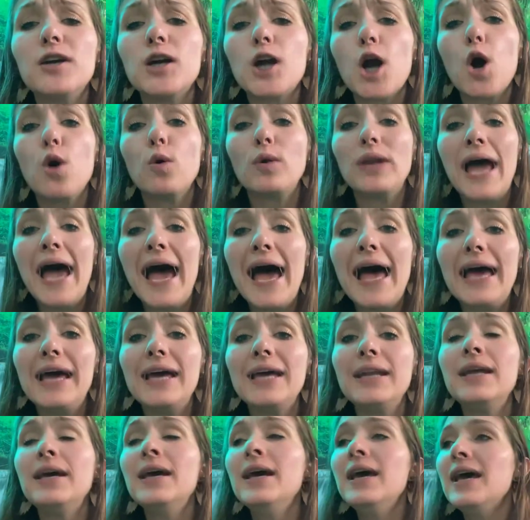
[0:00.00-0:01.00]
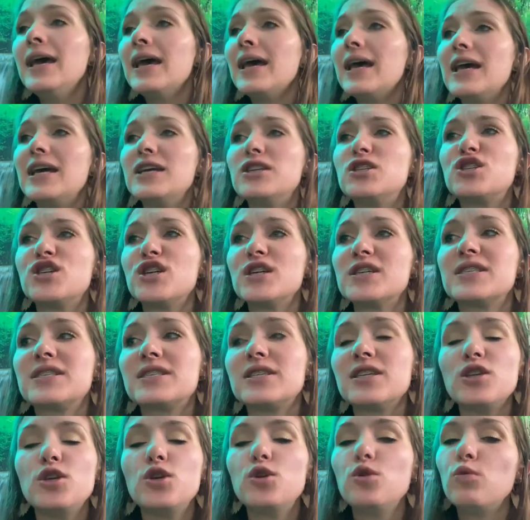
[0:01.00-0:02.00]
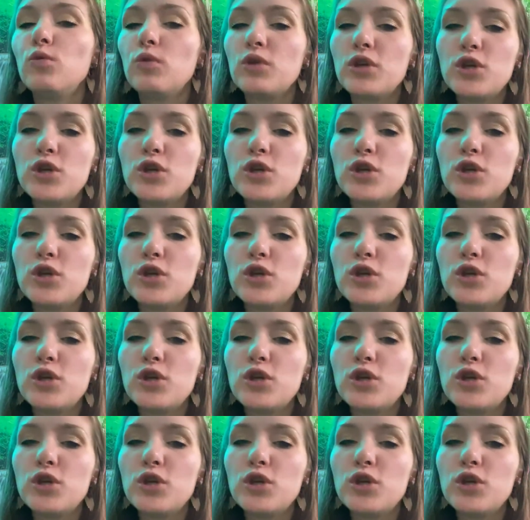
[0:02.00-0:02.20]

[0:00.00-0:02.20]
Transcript: own head. It's just you